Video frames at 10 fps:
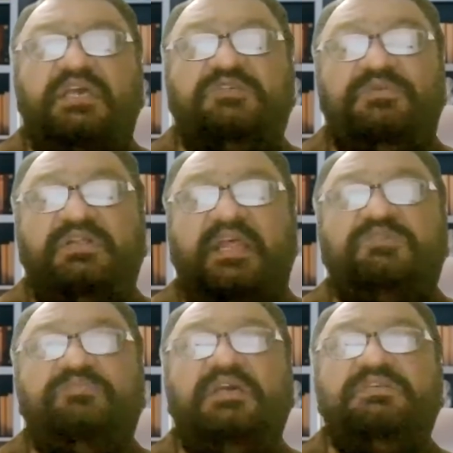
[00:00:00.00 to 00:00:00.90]
expert in
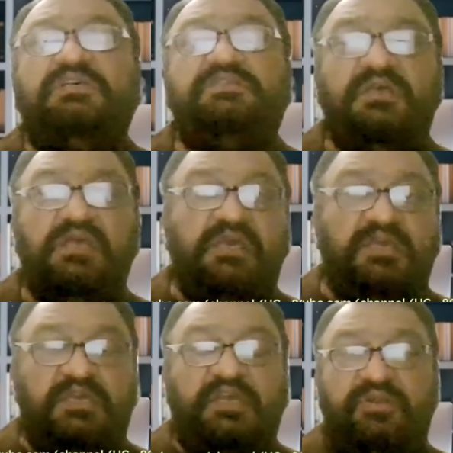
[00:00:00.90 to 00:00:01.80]
SPSS,
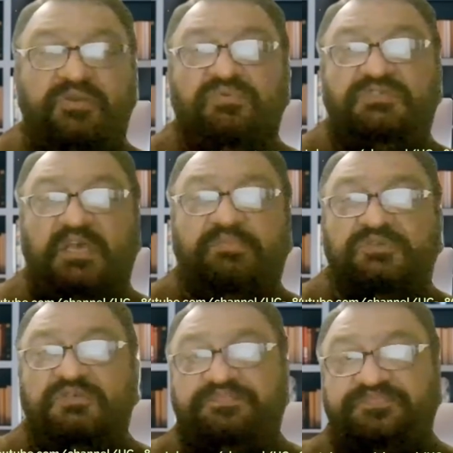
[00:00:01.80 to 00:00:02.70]
he can do
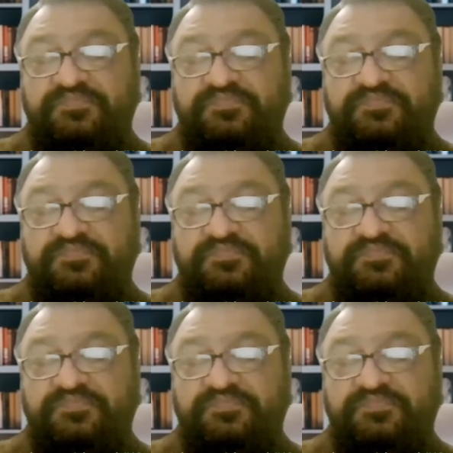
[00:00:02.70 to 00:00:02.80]
SEMS.